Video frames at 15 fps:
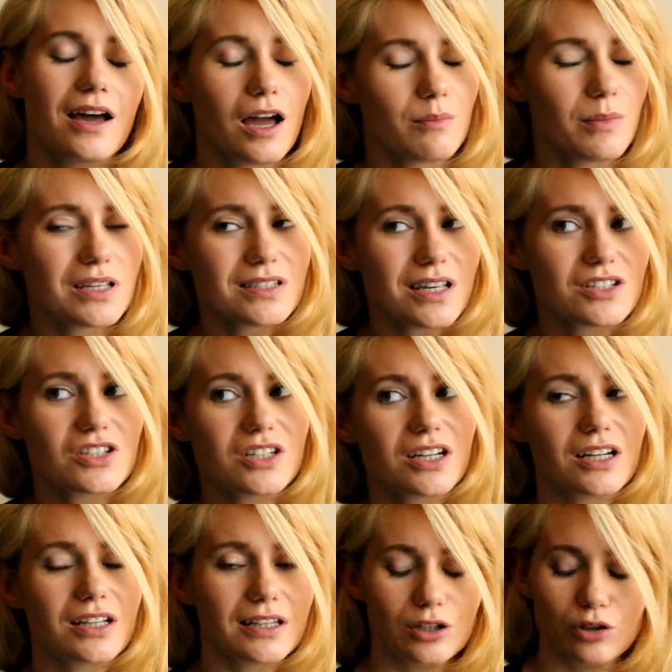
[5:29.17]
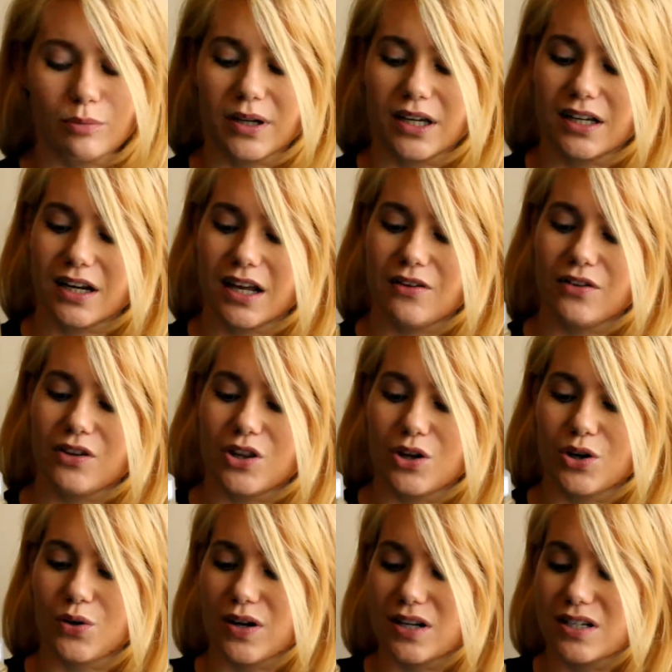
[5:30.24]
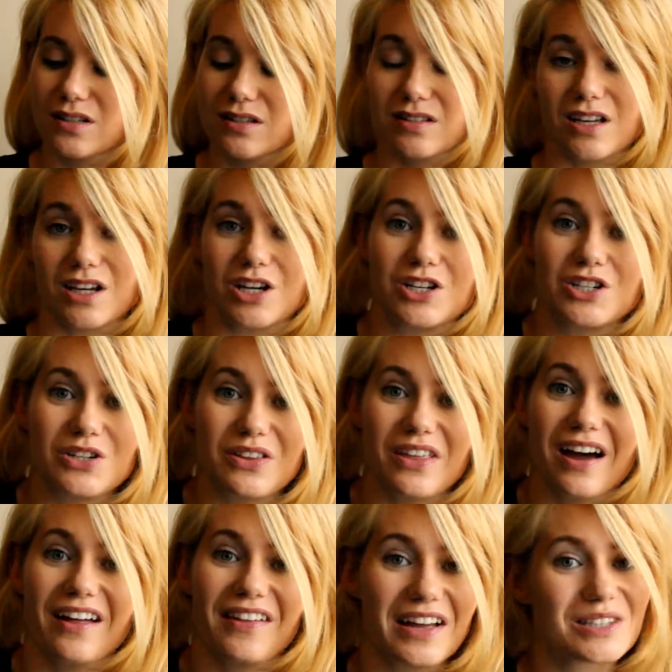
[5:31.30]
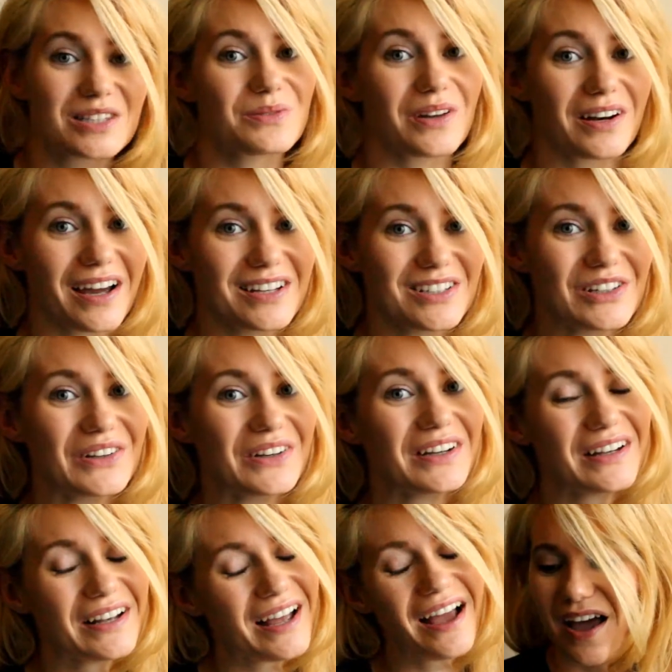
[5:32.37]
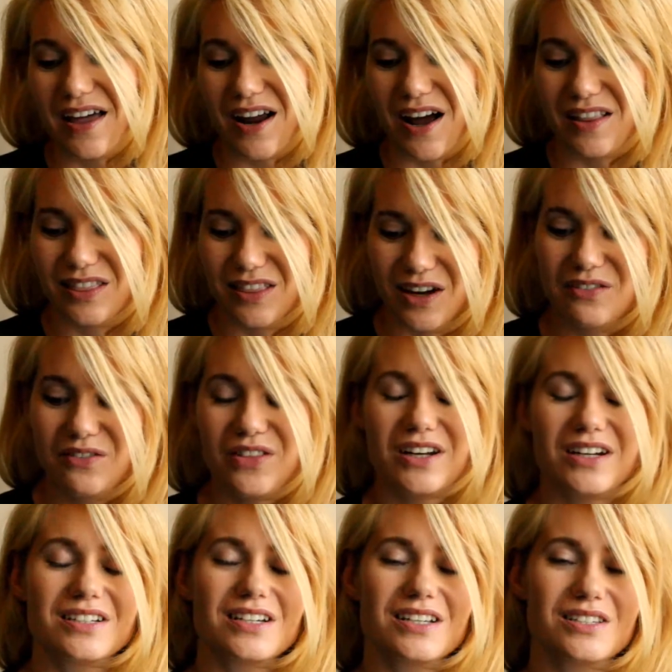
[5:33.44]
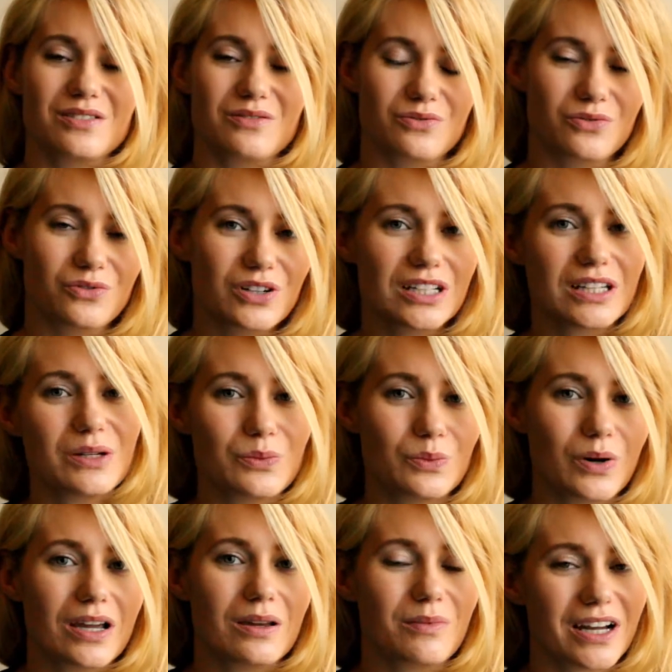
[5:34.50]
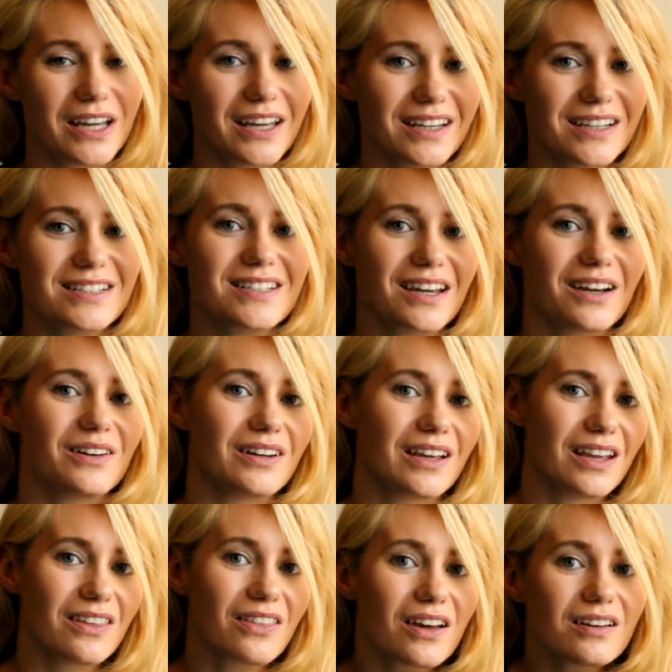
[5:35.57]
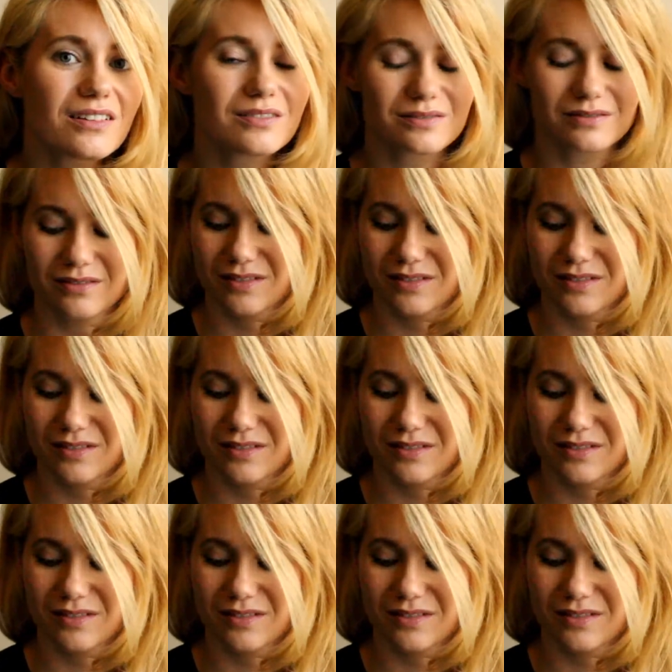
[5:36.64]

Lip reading: I massage it in a little bit, even though it doesn't say to do that, that's what I do. And I love that it doesn't really weigh my hair down either.